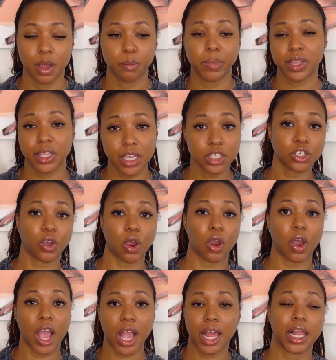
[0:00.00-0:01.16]
But this girl
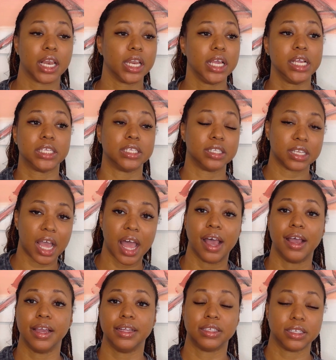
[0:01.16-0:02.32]
had at least
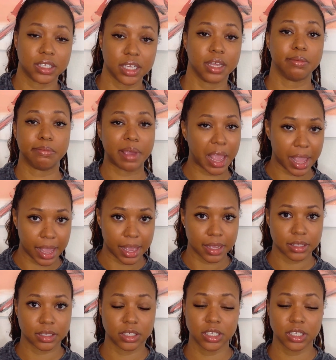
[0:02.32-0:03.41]
9 to 10 bags.